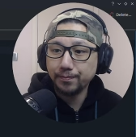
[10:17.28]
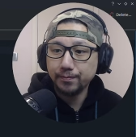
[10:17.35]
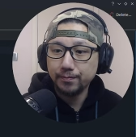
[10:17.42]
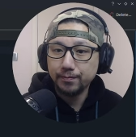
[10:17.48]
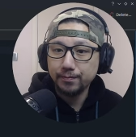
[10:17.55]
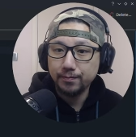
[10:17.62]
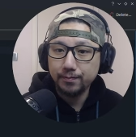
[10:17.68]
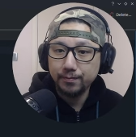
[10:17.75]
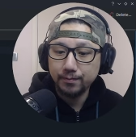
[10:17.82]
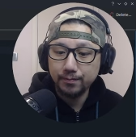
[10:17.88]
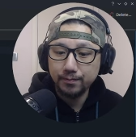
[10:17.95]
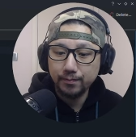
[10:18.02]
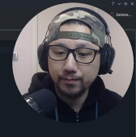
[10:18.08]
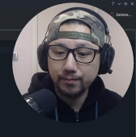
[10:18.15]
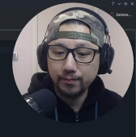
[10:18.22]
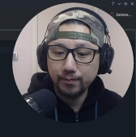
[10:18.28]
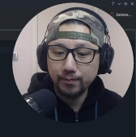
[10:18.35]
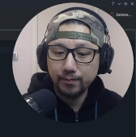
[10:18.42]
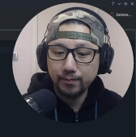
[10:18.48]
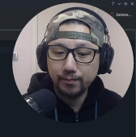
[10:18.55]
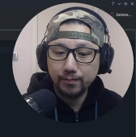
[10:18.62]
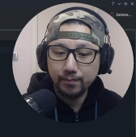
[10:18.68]

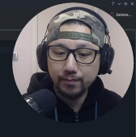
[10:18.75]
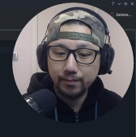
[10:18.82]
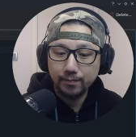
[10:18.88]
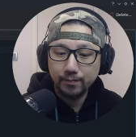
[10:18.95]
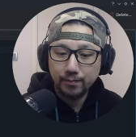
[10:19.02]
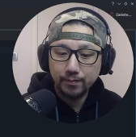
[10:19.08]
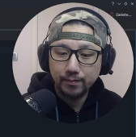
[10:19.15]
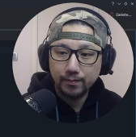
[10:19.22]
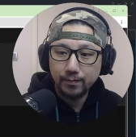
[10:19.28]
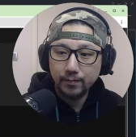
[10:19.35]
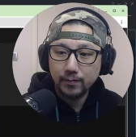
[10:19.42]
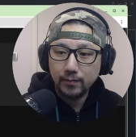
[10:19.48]
Nothing is said.